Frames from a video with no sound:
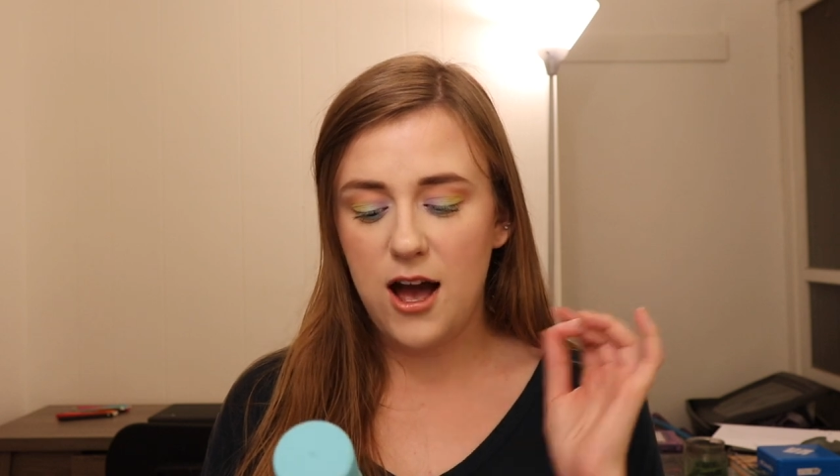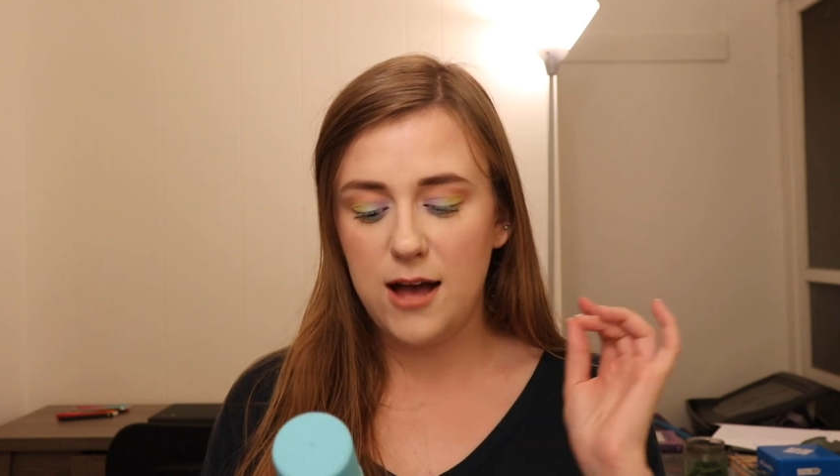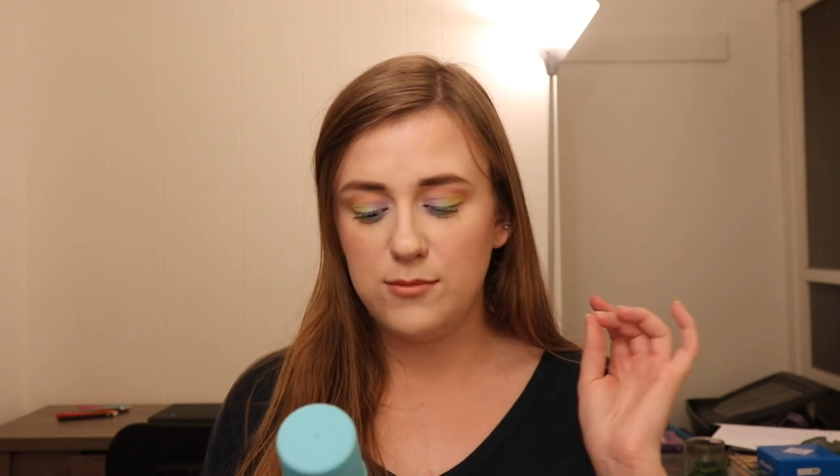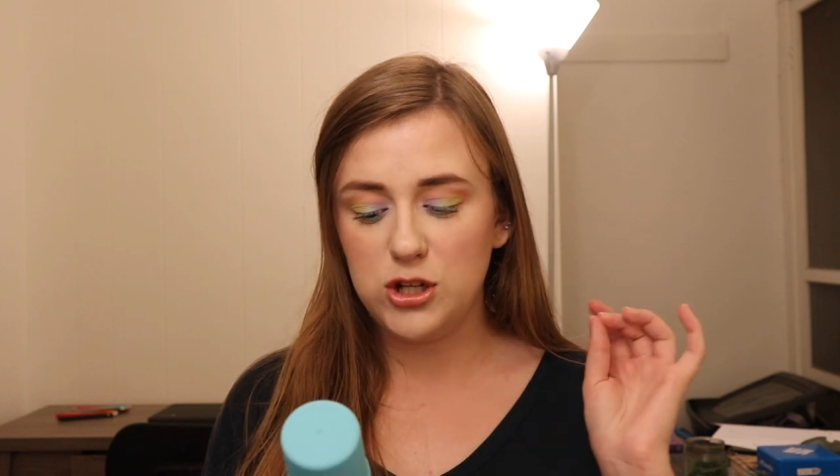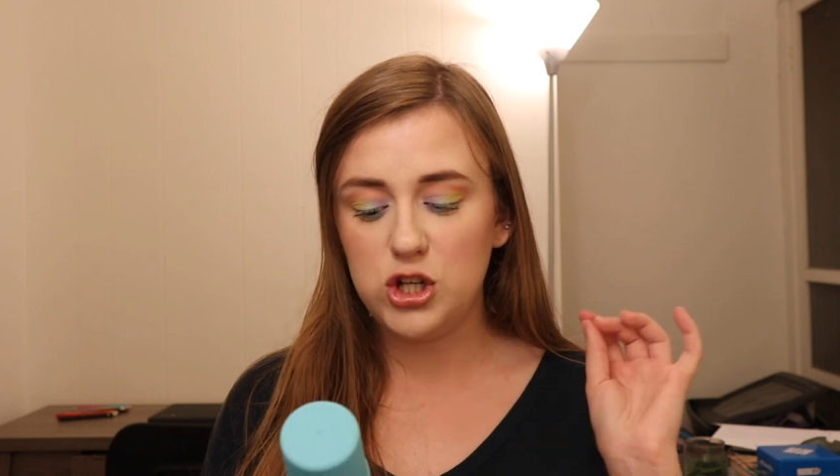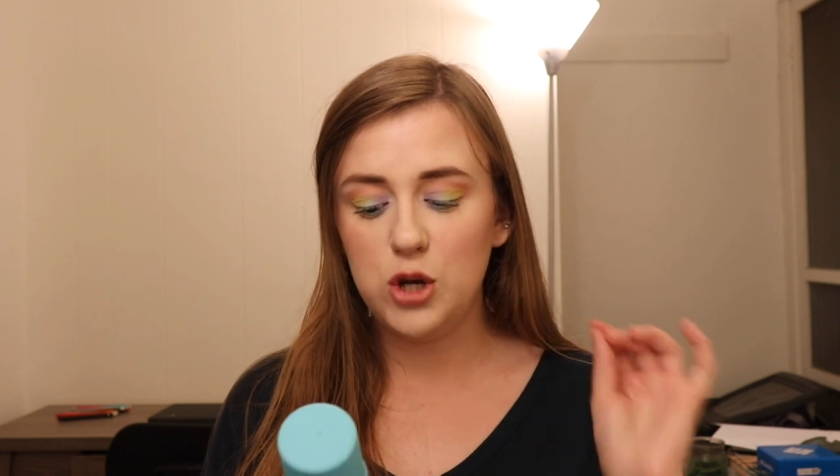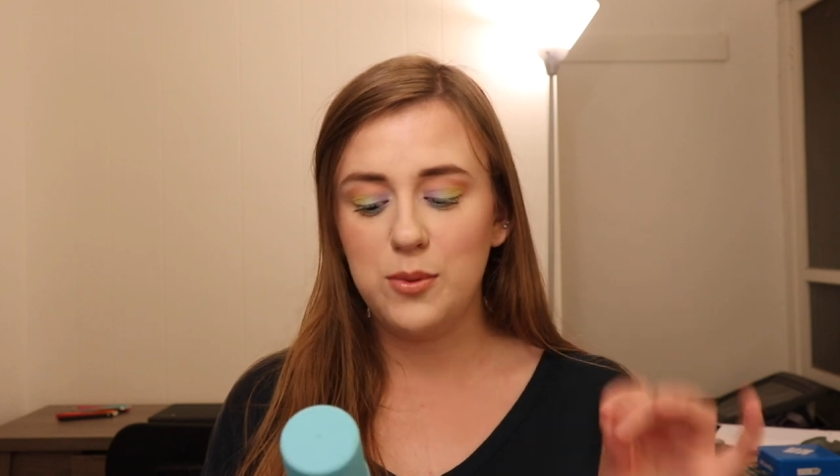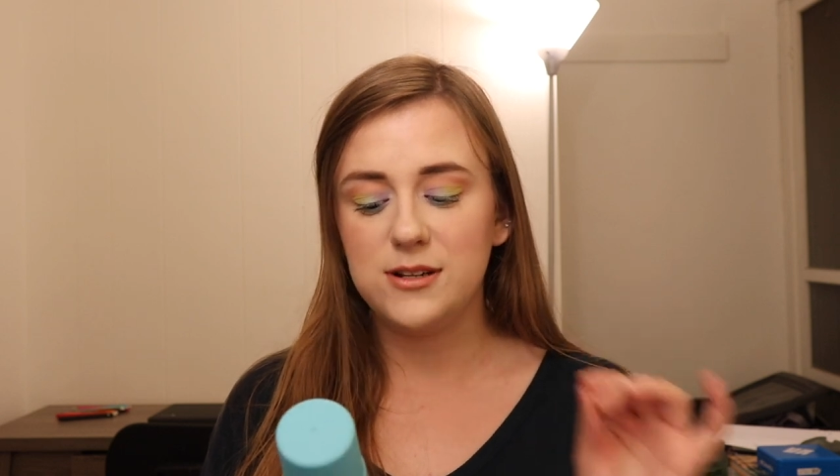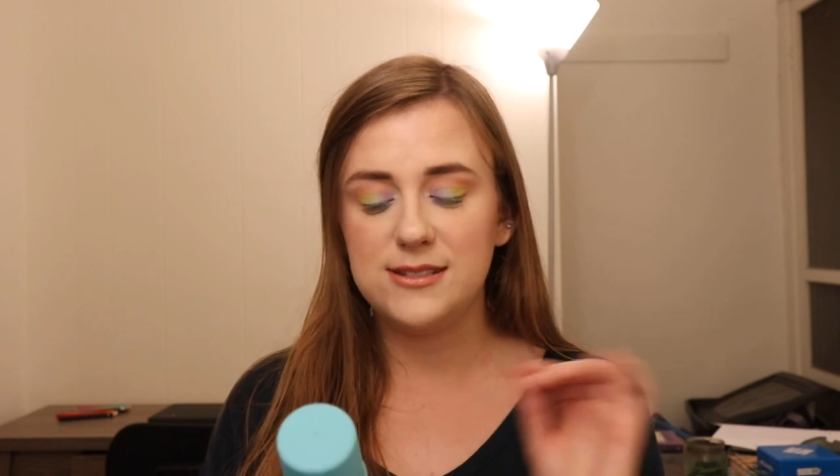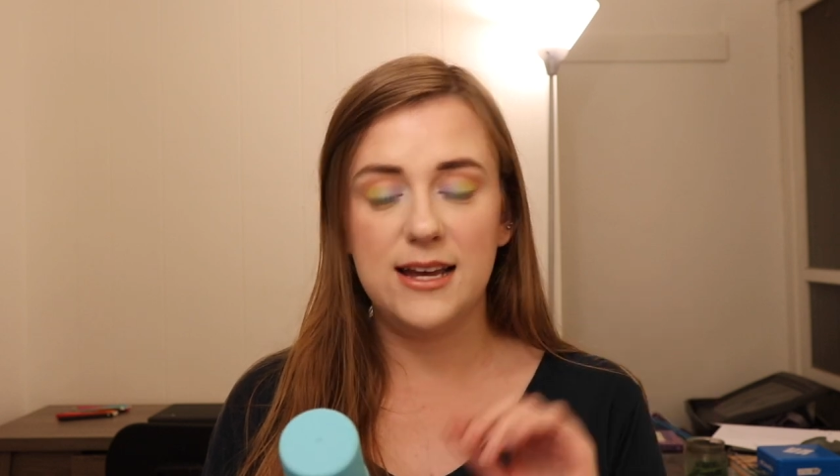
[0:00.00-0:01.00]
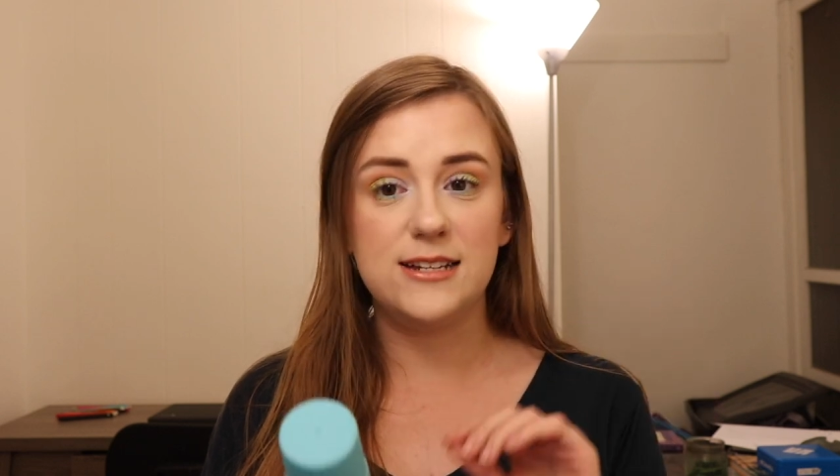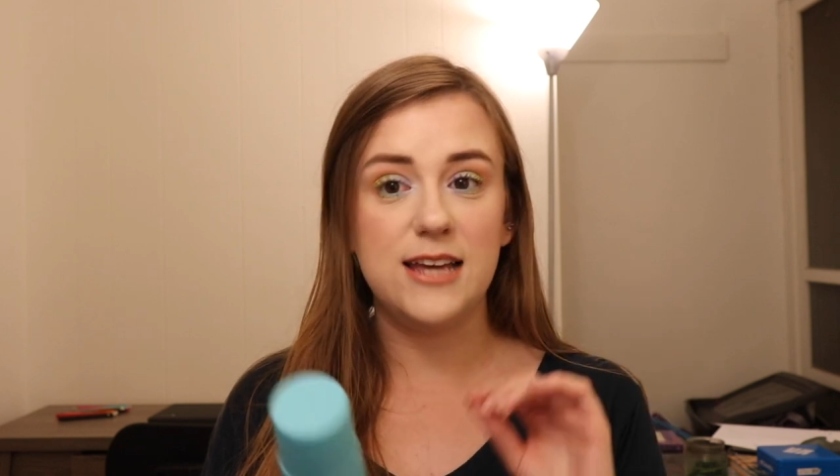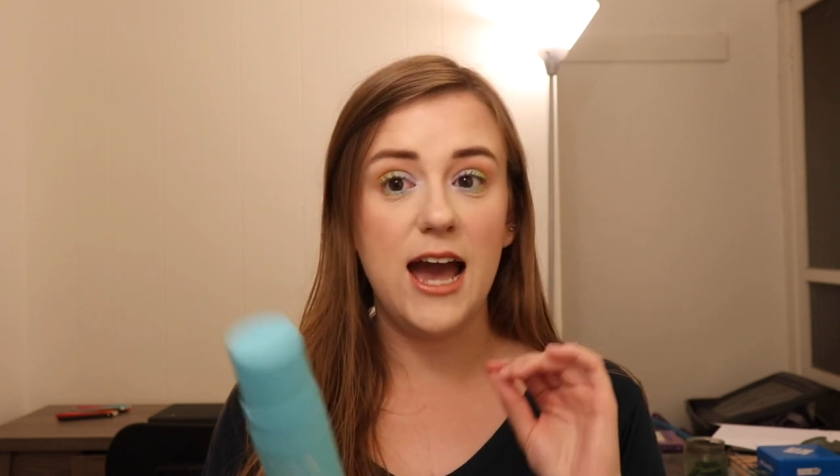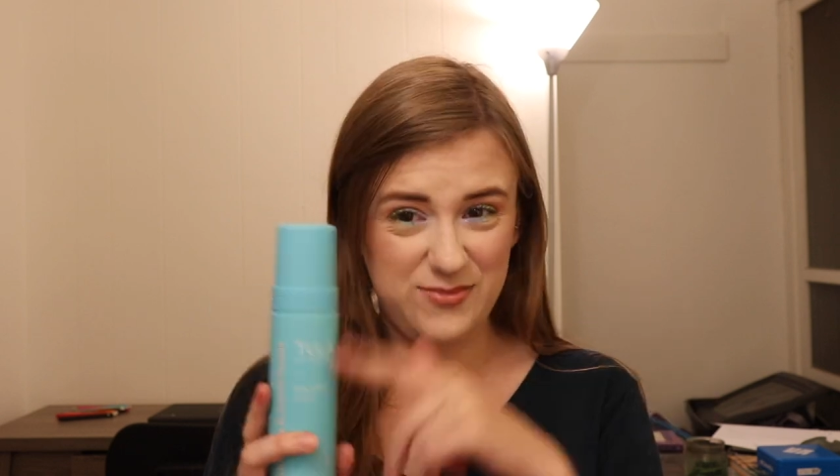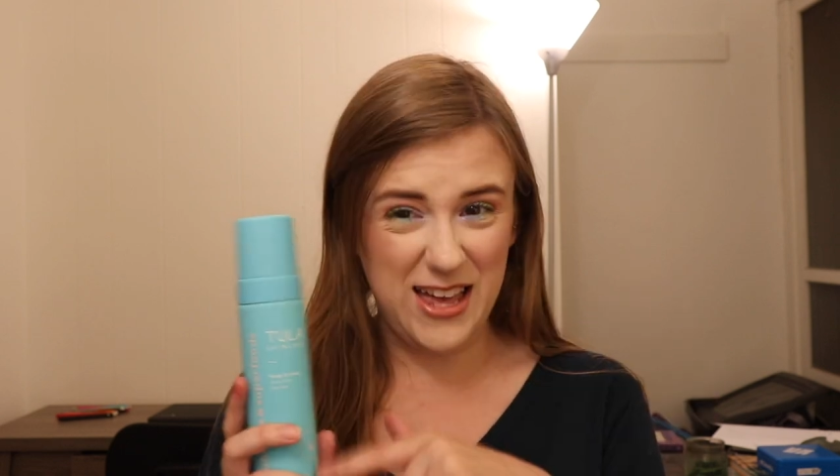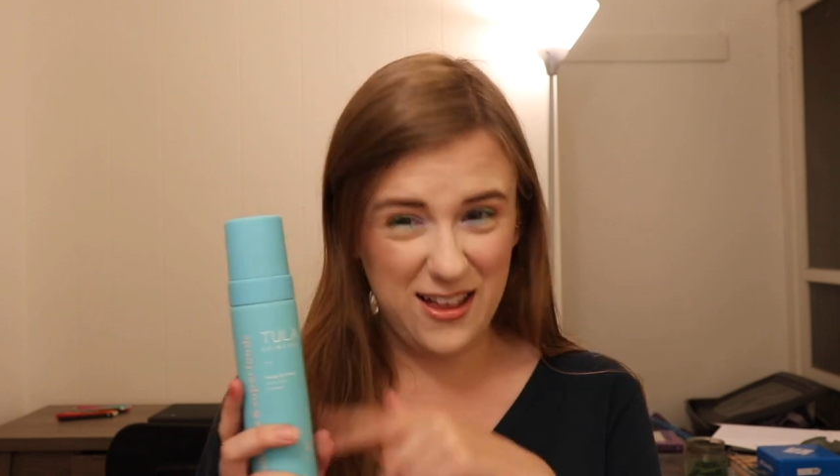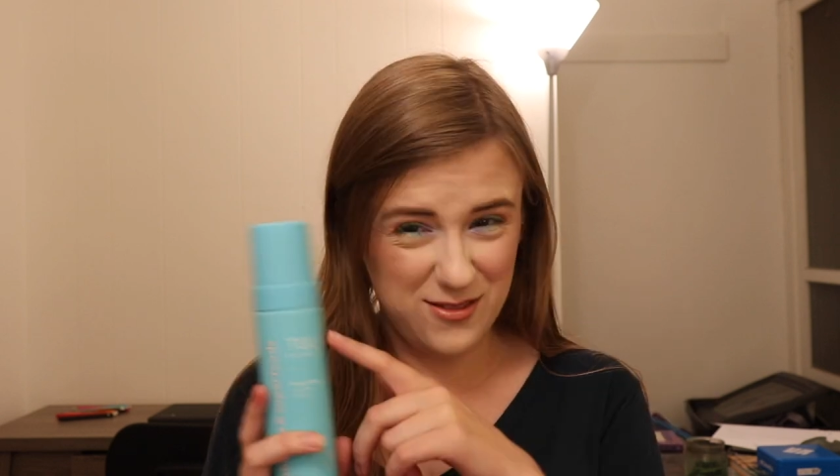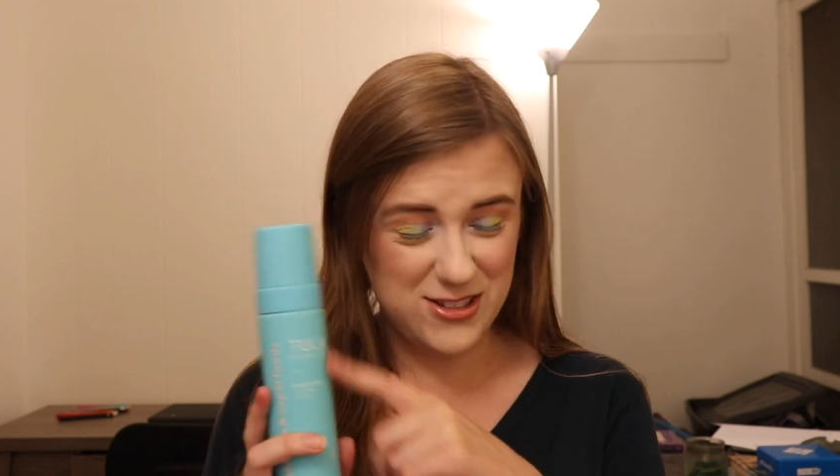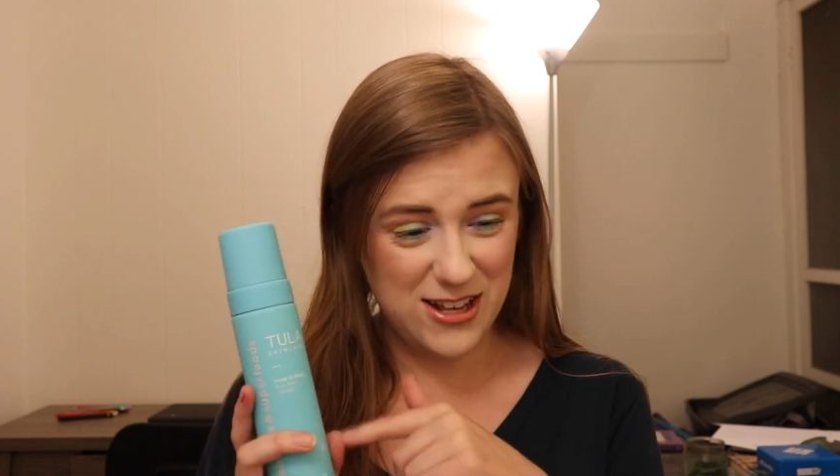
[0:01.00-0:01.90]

a 2%